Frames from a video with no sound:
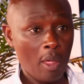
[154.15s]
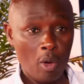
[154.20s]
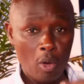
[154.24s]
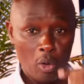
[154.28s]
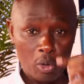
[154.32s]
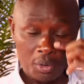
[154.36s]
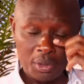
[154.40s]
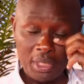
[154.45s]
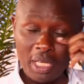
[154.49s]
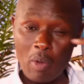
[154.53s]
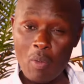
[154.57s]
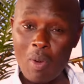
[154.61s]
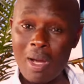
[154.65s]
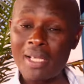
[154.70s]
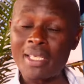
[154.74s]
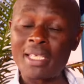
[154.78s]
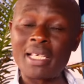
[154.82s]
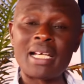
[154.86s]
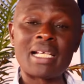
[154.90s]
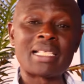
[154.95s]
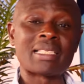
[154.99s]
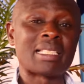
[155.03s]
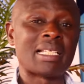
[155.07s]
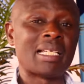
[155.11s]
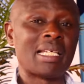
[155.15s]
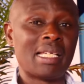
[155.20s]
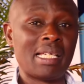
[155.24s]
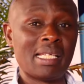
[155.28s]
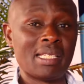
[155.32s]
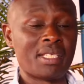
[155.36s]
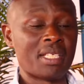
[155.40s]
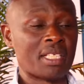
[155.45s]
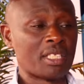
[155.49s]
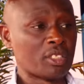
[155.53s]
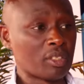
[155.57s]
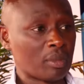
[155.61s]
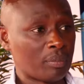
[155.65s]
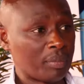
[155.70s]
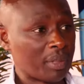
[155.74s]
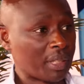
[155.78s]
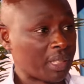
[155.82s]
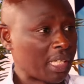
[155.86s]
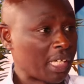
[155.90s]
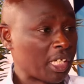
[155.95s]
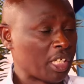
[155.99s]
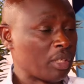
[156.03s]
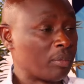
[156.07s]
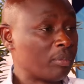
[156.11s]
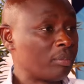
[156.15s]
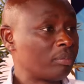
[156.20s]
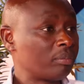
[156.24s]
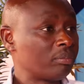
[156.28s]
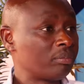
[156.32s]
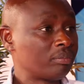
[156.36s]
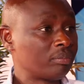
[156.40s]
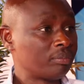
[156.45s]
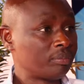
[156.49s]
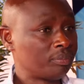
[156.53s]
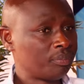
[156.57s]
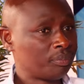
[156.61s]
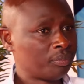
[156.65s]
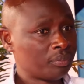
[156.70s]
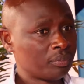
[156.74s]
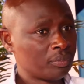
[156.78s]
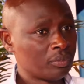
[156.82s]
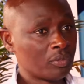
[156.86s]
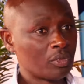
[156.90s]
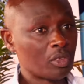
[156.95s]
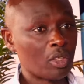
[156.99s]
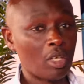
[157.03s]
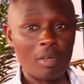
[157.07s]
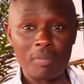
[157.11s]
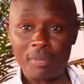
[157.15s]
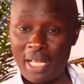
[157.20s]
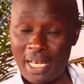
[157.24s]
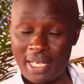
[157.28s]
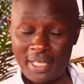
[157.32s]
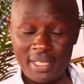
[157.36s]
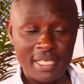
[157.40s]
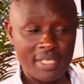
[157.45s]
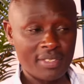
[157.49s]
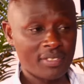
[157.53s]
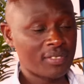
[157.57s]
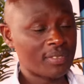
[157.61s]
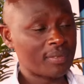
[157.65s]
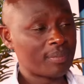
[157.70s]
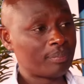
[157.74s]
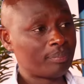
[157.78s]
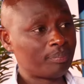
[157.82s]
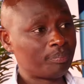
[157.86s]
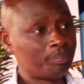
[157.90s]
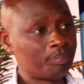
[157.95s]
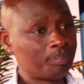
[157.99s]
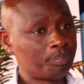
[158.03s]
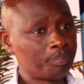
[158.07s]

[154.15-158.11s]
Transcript: Or they are working as the agents of the kingdom of darkness? Mm-hmm.